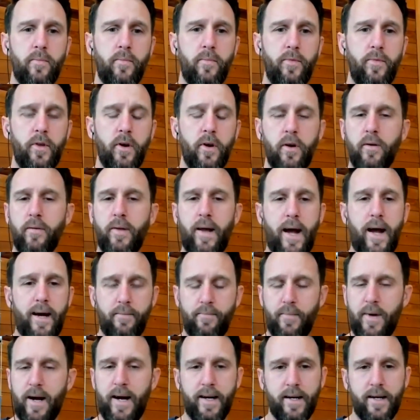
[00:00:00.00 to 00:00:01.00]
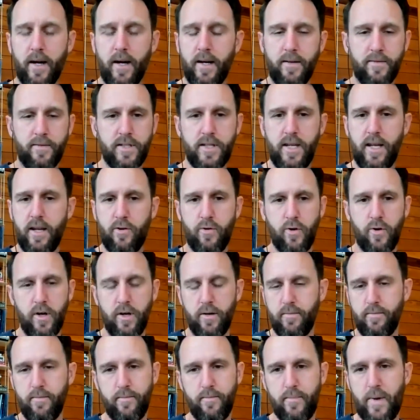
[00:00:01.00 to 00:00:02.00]
That our, our kind of
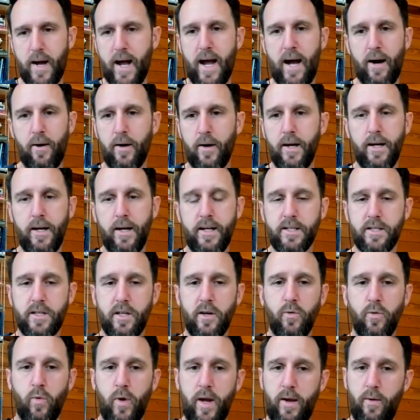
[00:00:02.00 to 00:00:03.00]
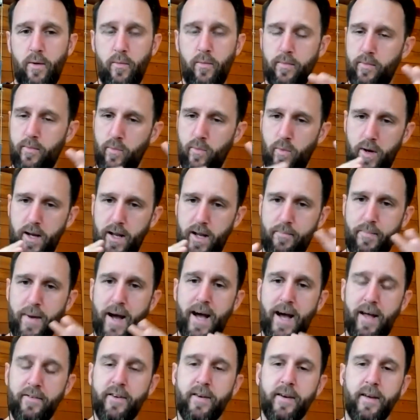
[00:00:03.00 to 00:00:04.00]
secret power is that we we
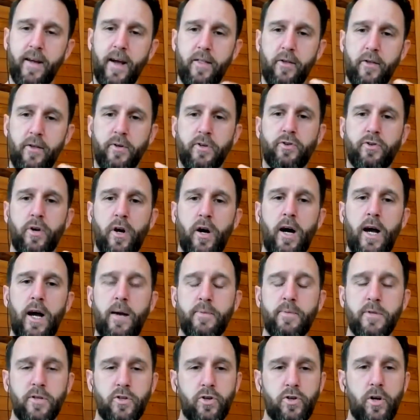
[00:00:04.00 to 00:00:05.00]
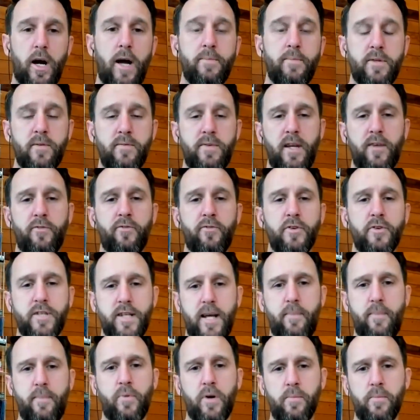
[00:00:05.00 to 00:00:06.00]
band together in tribes and tribes of different
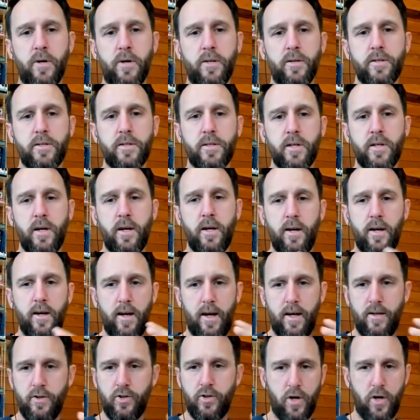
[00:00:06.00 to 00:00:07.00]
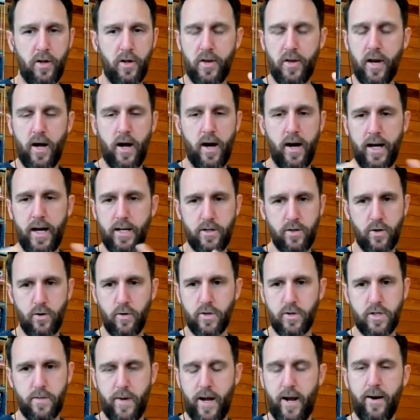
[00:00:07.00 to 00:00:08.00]
temperaments. And Jonathan Haidt
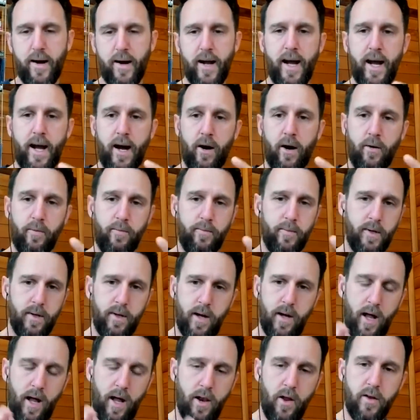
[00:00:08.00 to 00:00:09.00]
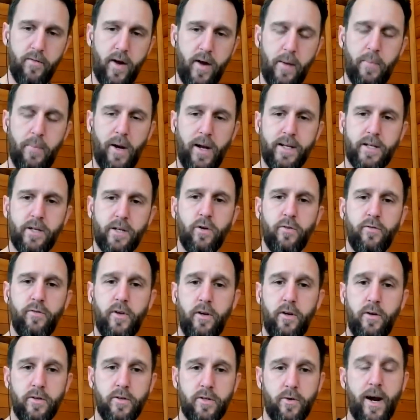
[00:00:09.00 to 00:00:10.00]
talks about how a lot of our political
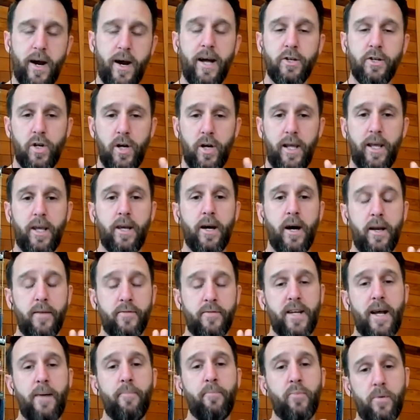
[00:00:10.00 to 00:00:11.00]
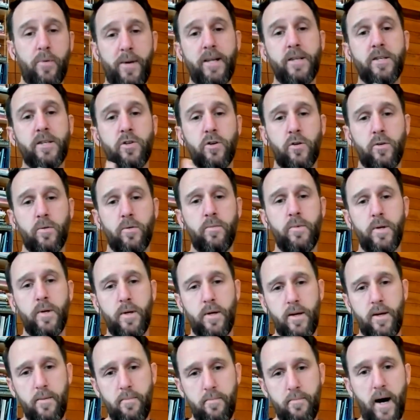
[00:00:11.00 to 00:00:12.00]
views are actually kind of temperamental
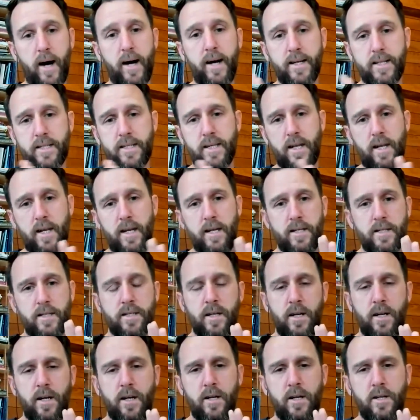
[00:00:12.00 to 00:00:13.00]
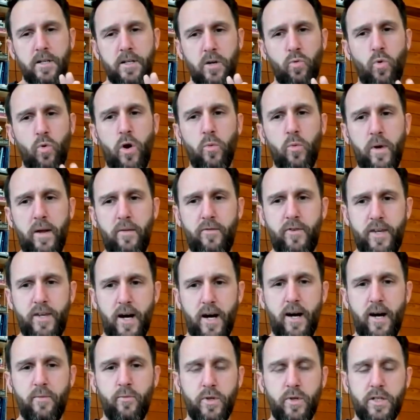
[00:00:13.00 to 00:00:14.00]
biases. So, what we've
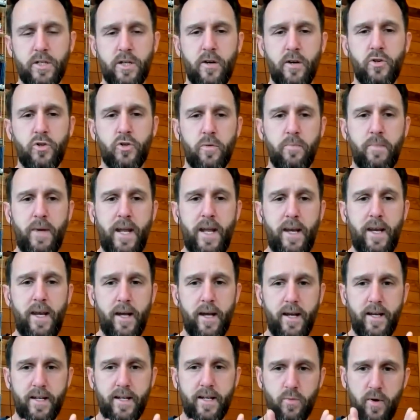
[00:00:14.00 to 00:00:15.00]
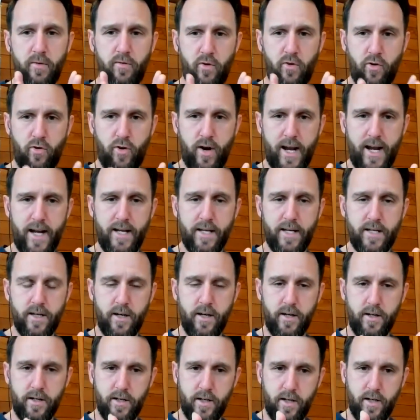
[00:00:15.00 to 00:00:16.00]
done with social media is we've
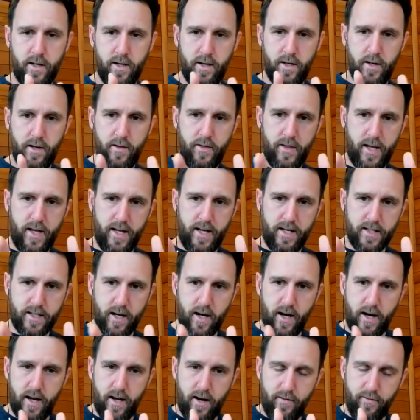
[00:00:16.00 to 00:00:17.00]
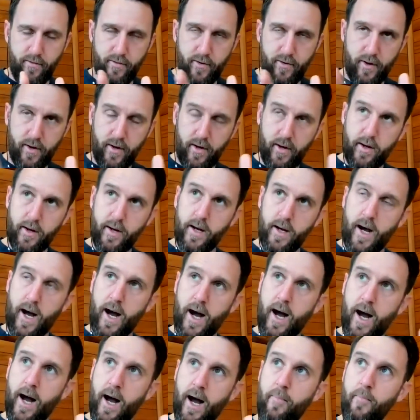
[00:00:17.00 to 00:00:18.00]
created these kind of
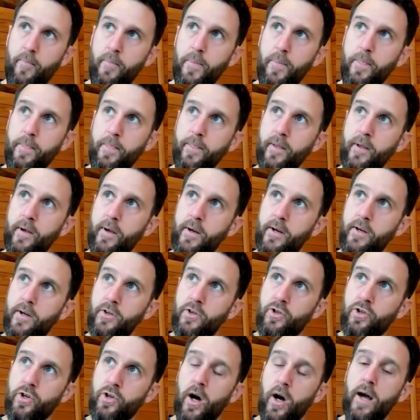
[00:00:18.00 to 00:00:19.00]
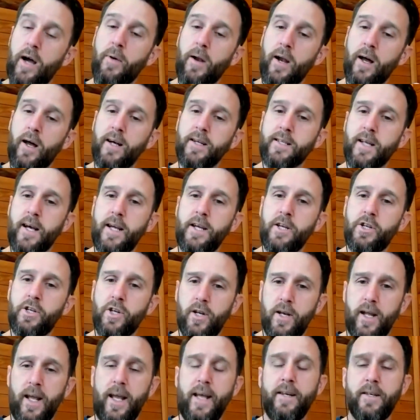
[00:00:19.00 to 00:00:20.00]
um,
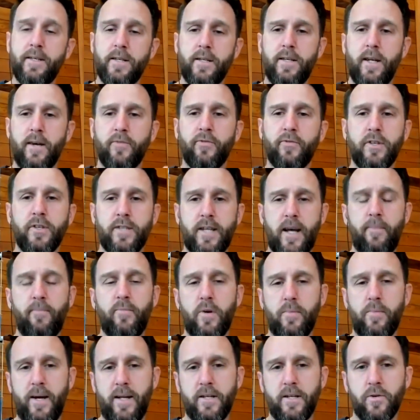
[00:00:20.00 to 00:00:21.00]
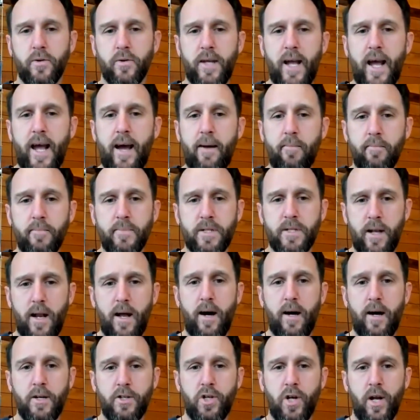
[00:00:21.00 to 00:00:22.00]
tribalization into different temperamental camps
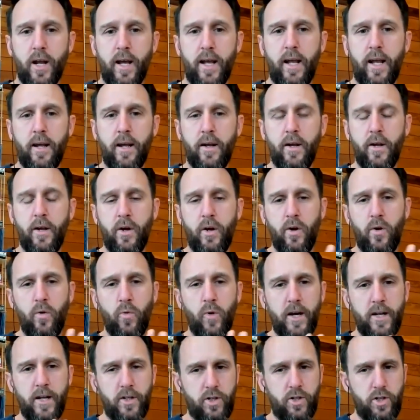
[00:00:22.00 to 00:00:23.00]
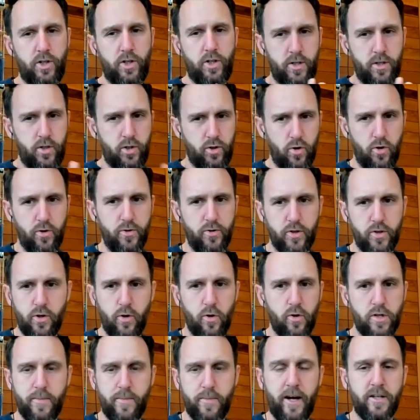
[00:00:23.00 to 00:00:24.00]
largely, which Jordan
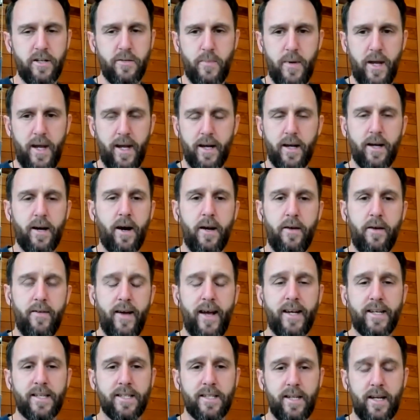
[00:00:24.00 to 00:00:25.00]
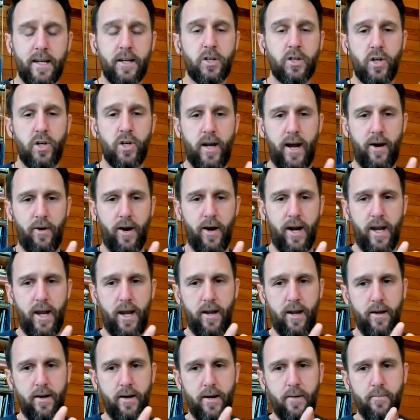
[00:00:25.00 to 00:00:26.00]
talked about as being a kind of extinctionary,
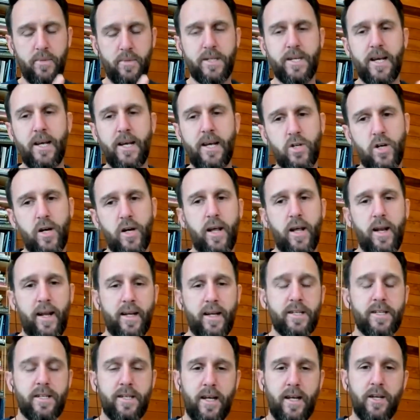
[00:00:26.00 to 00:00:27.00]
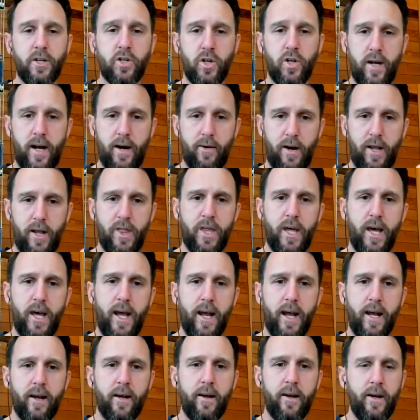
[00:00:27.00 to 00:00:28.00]
potentially an extinctionary
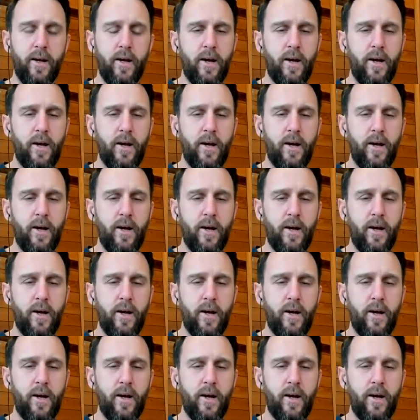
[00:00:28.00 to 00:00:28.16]
thing.